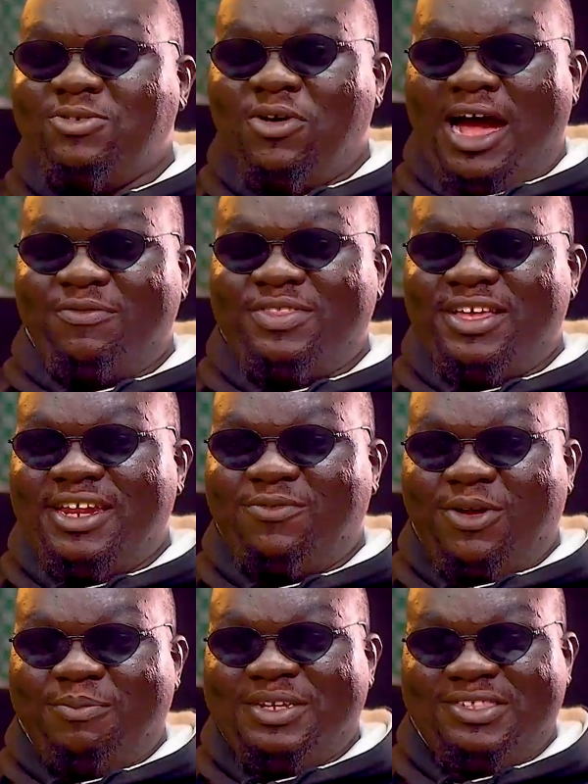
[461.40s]
you have 3
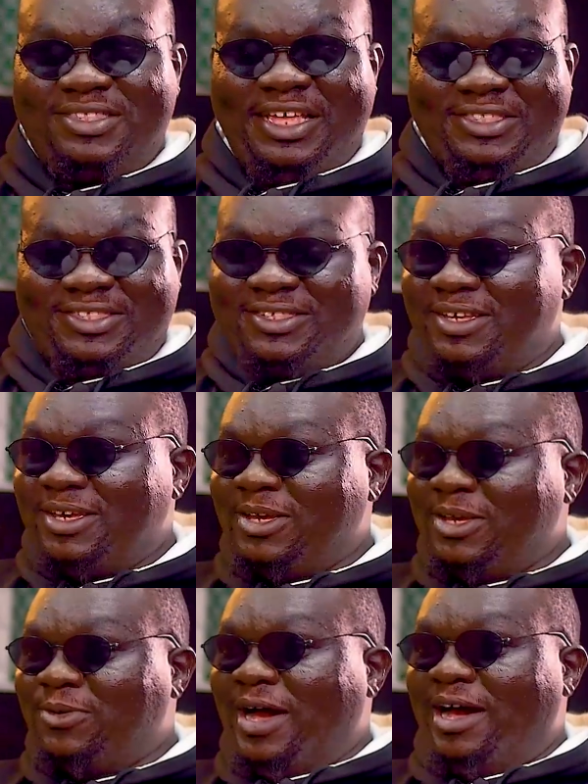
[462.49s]
from this state,
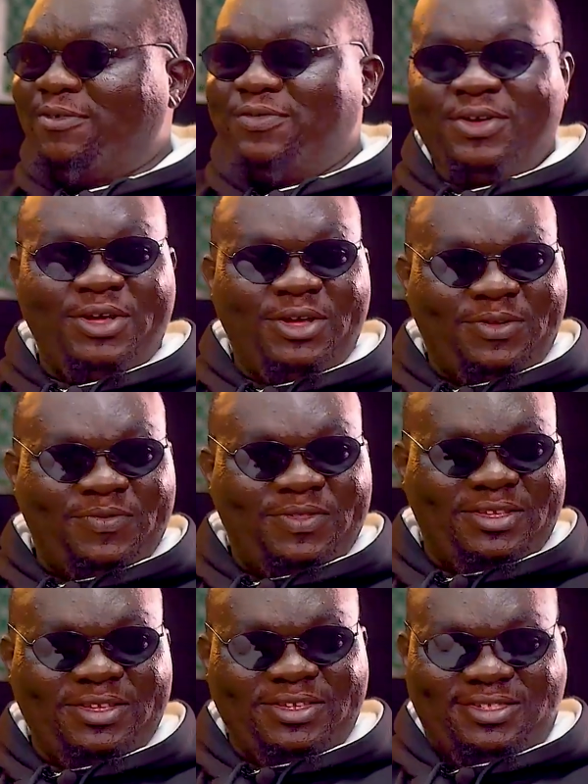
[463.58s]
you have
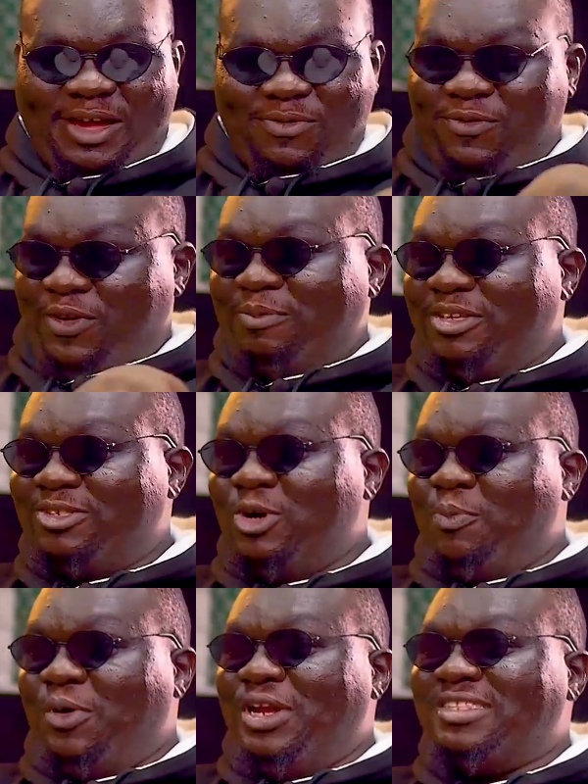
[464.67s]
7 from this
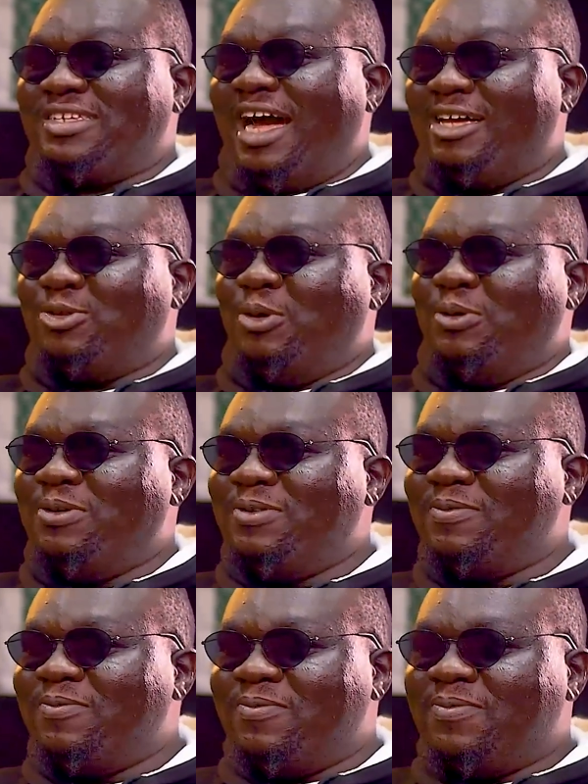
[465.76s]
geopolitical zone.
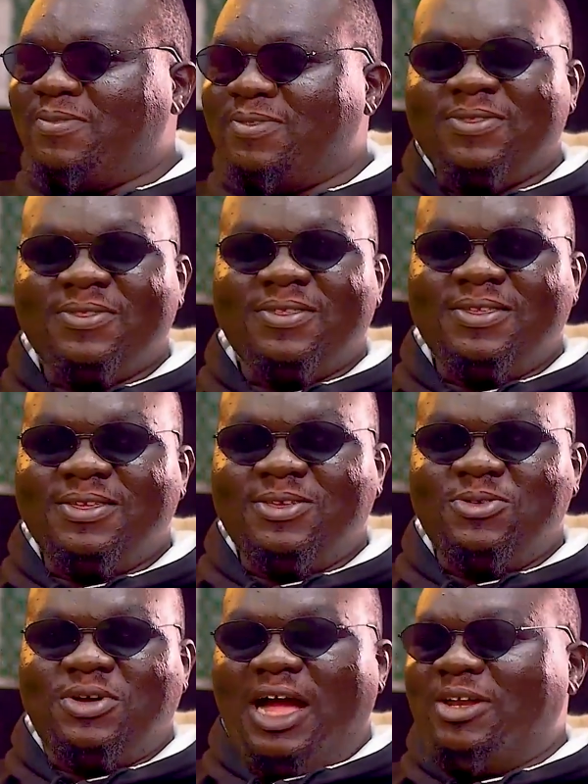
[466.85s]

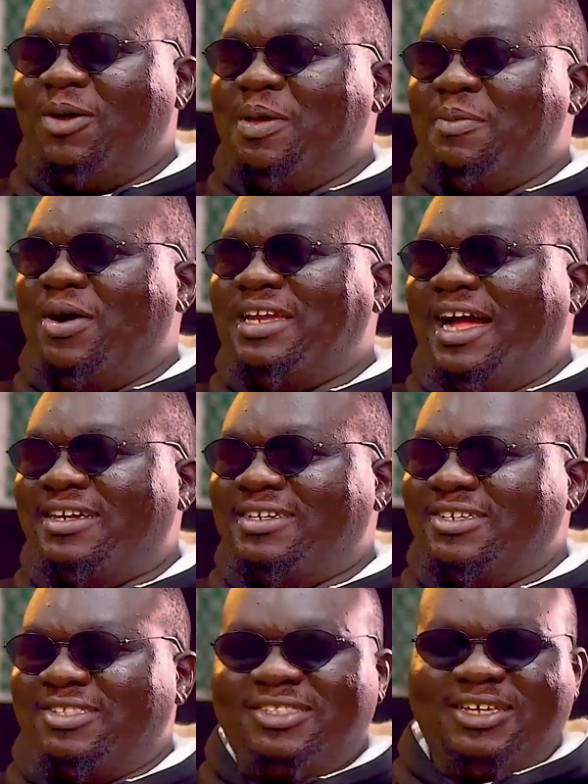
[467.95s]
You cannot be more than
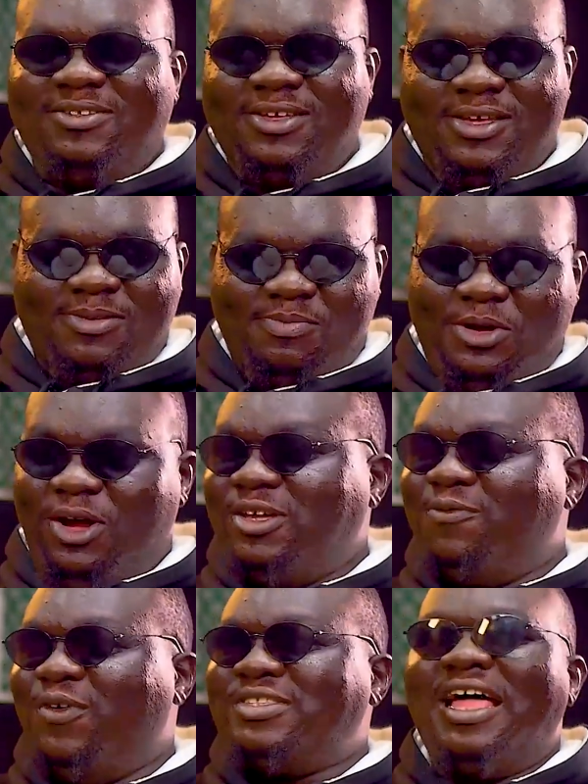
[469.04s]
this thing because of
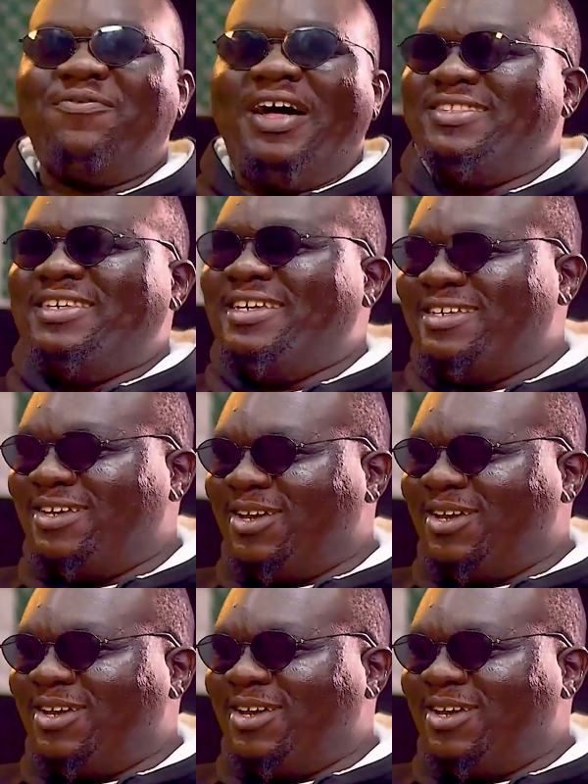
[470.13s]
voter fatigue.